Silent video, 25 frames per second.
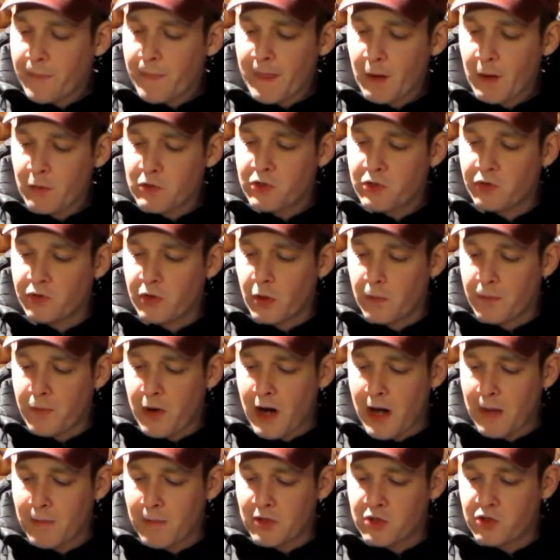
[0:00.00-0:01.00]
which is no
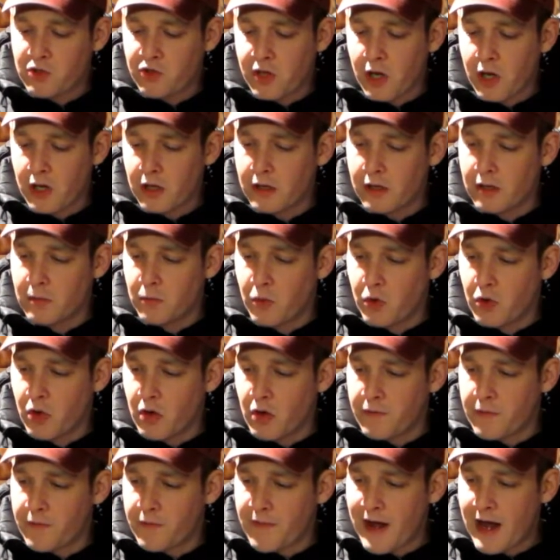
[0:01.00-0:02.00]
problem. I'll just cut a little more
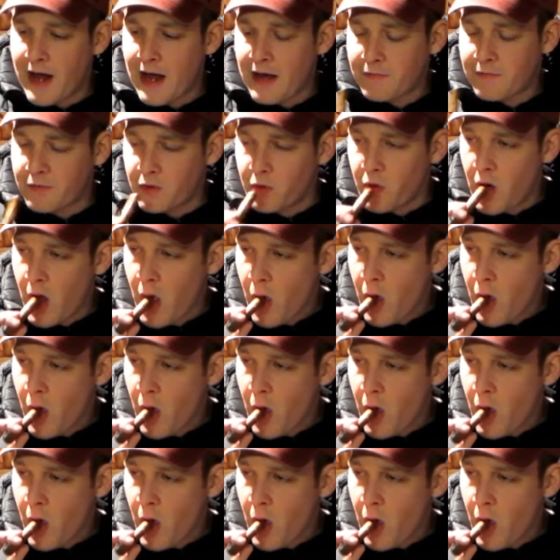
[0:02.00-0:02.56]
if I have to.